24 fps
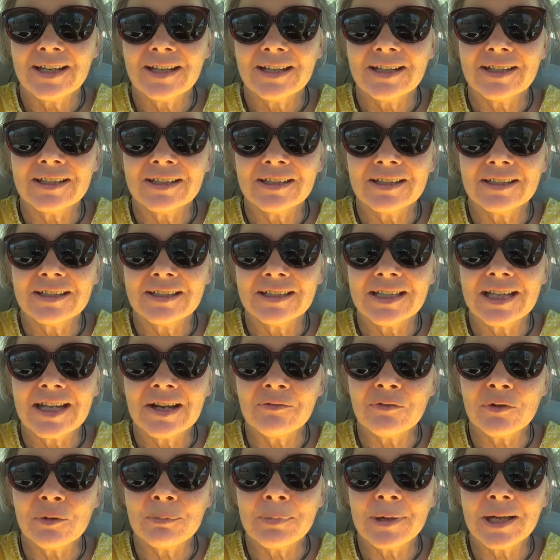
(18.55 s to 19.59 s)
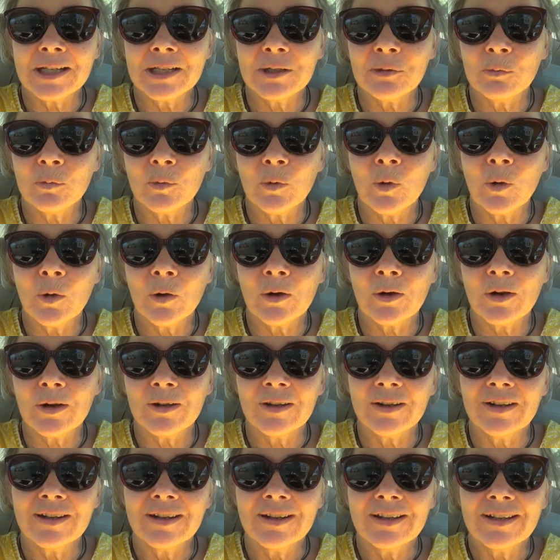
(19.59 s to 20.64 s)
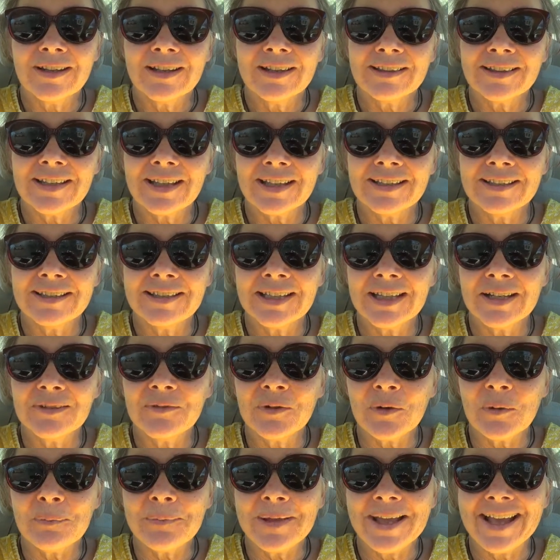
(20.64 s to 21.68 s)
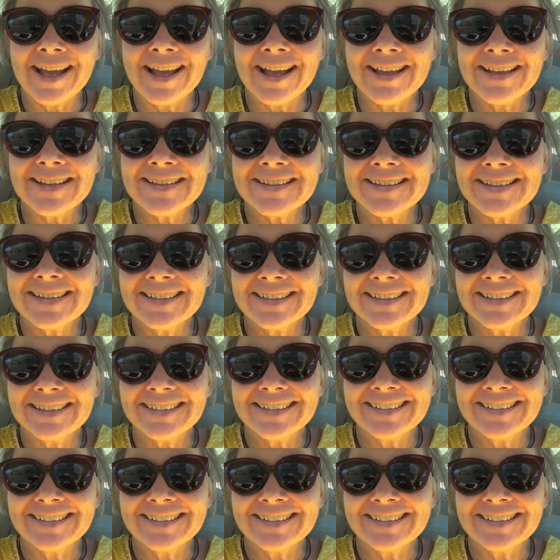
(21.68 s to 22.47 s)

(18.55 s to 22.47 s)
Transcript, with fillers: uh, everybody wore like a devil mask.